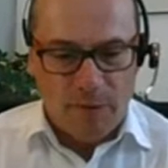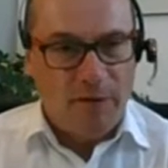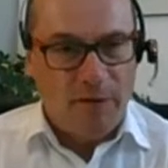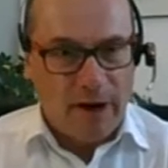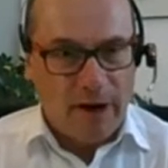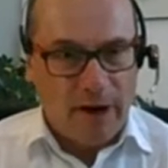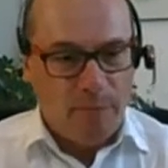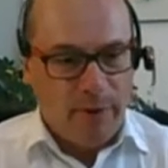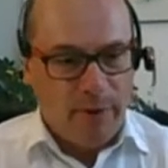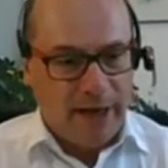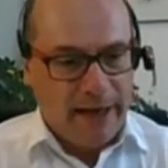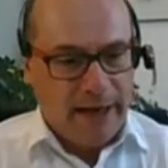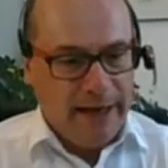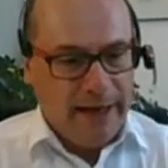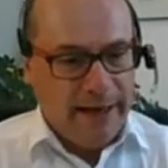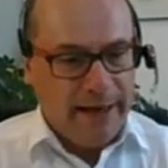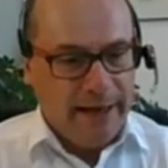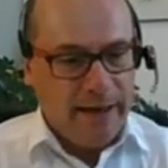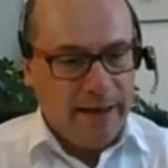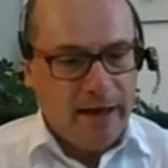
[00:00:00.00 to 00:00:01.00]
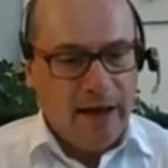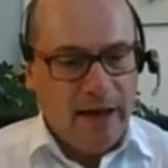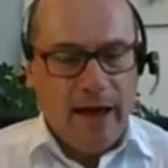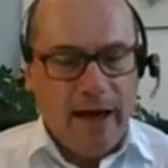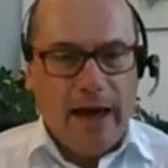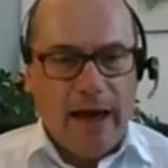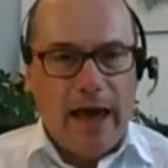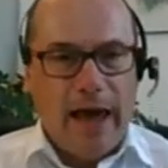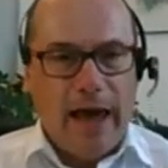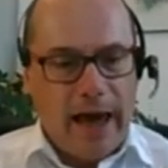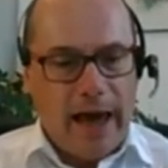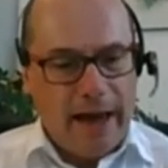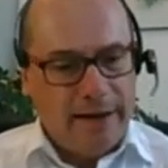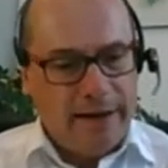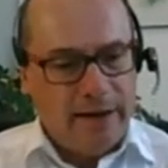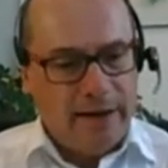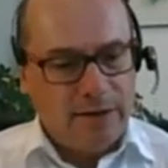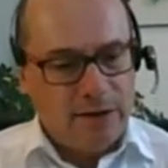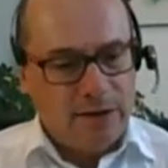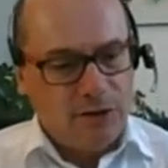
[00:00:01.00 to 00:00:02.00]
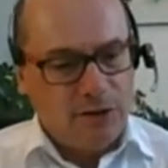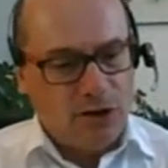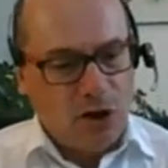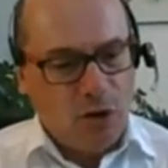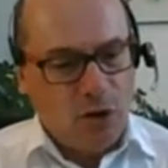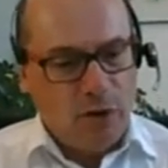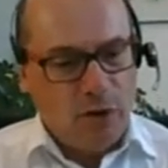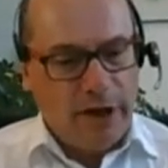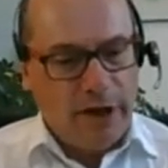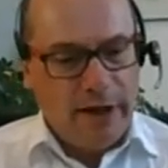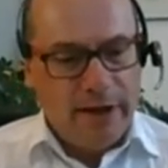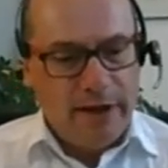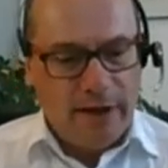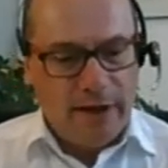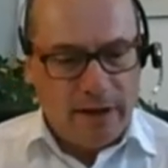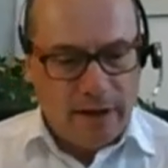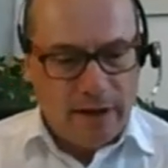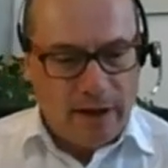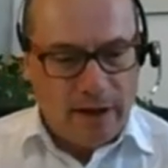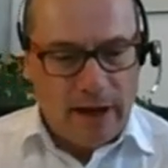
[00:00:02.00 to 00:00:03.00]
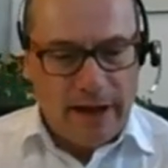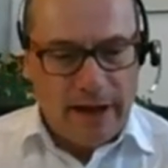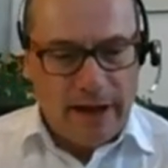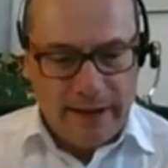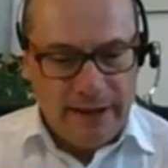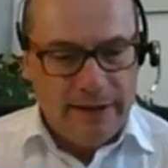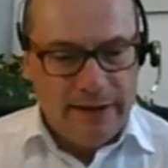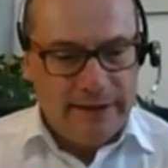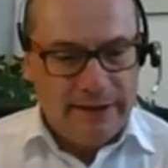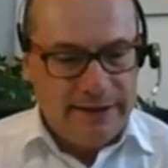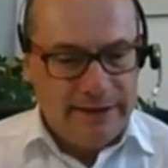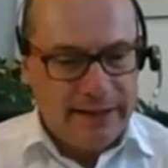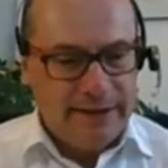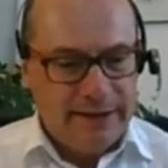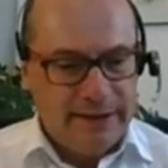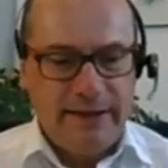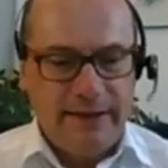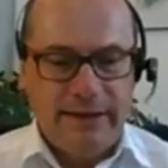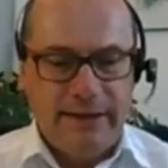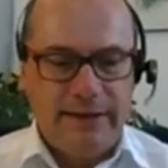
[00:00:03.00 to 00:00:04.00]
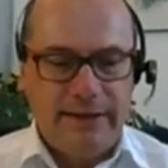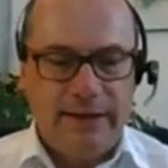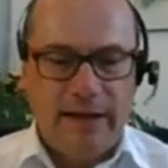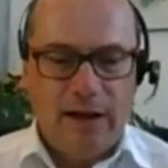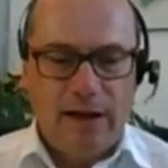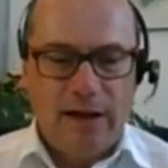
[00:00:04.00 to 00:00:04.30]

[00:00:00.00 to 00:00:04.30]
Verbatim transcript: the very beginning. And so in the 1860s,